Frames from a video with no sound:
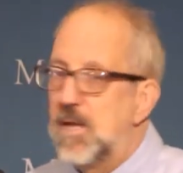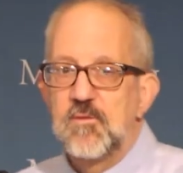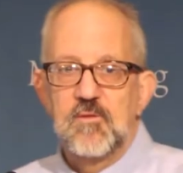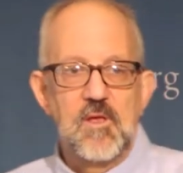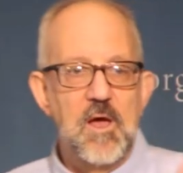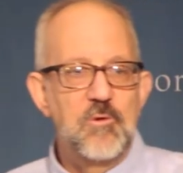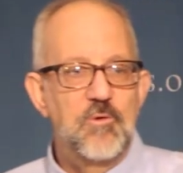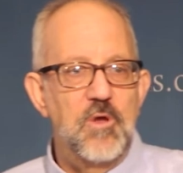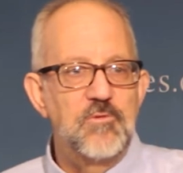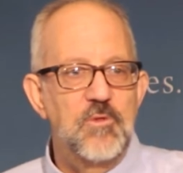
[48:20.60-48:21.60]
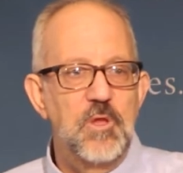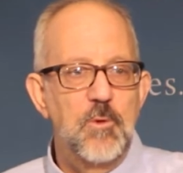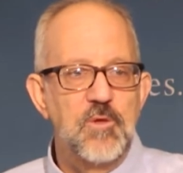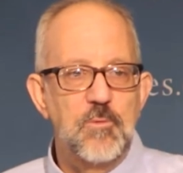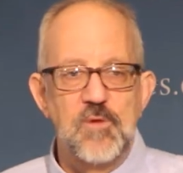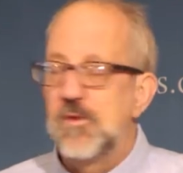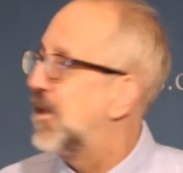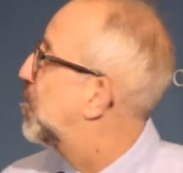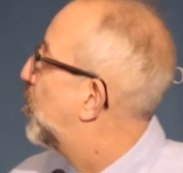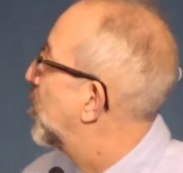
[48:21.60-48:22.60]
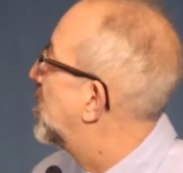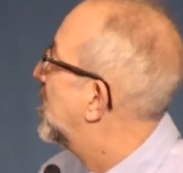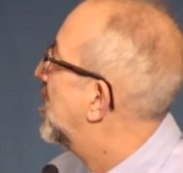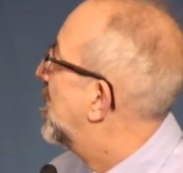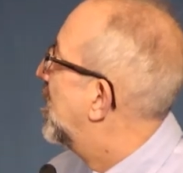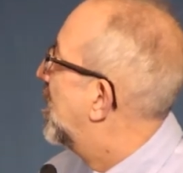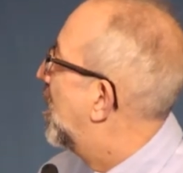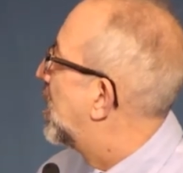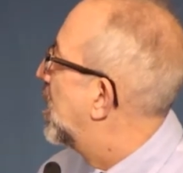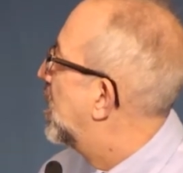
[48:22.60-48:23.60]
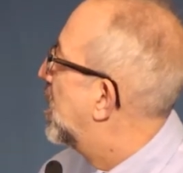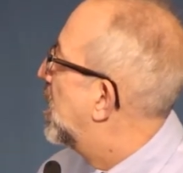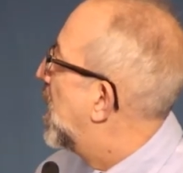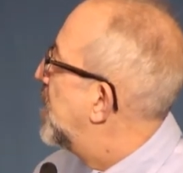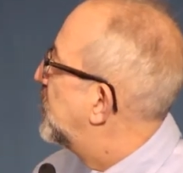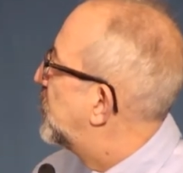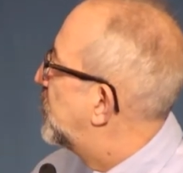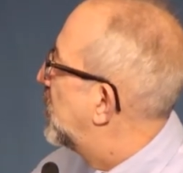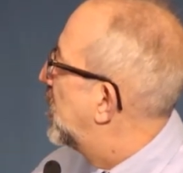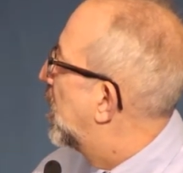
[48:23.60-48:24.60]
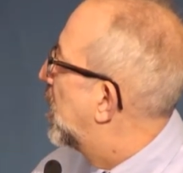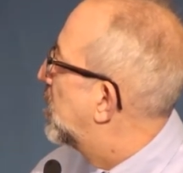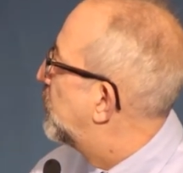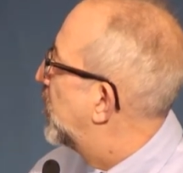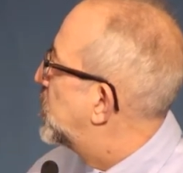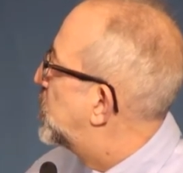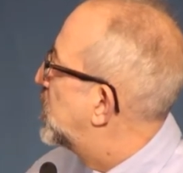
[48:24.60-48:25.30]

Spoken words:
That's how trusted the U.S. was at that point. Okay, and this is the French